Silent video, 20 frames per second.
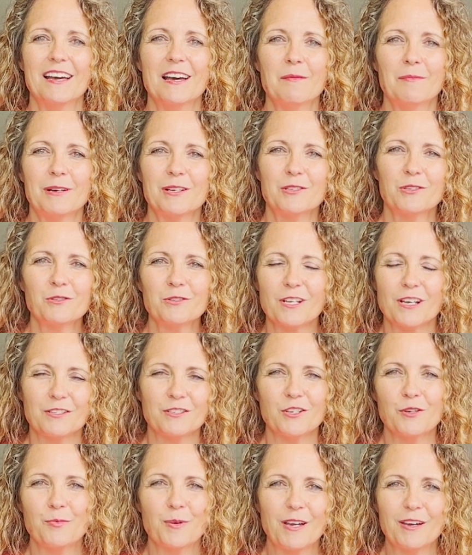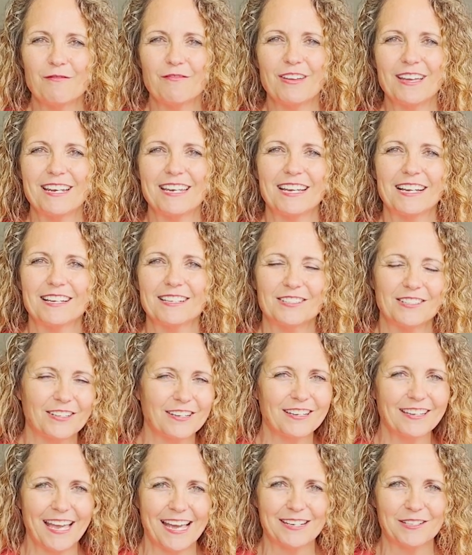but it's also super convenient because you
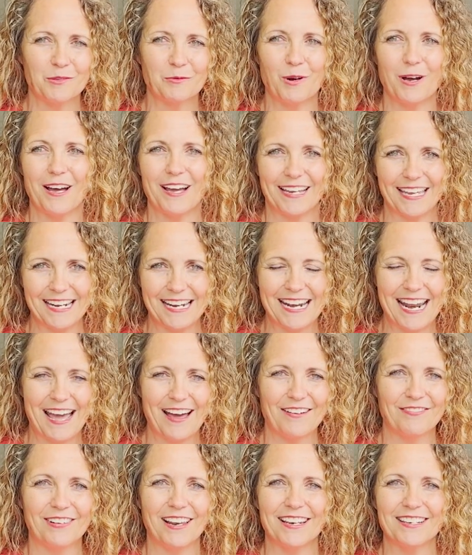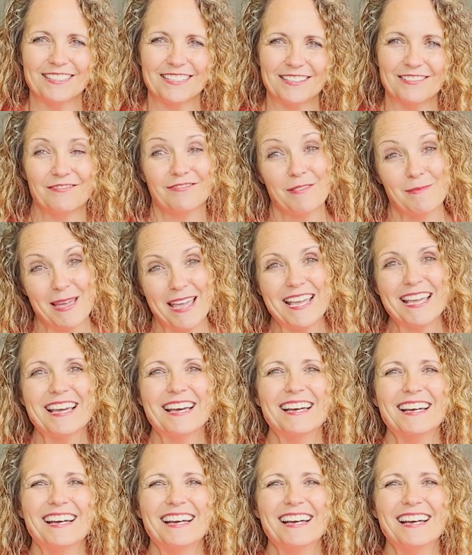can get to work in and out of London for me